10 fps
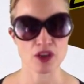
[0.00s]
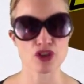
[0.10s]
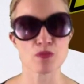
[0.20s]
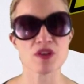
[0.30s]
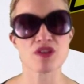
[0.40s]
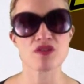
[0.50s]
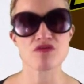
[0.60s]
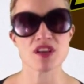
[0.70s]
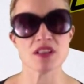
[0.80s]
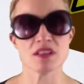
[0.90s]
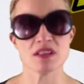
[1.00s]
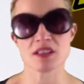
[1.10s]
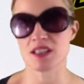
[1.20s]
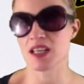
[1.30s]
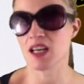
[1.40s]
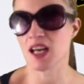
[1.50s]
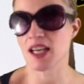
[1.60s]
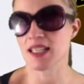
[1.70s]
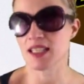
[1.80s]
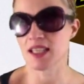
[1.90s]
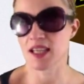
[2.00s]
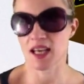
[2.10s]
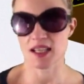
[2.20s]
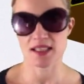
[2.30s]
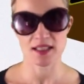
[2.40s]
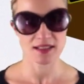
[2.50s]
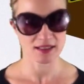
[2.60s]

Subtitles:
To be thrilled, delighted that.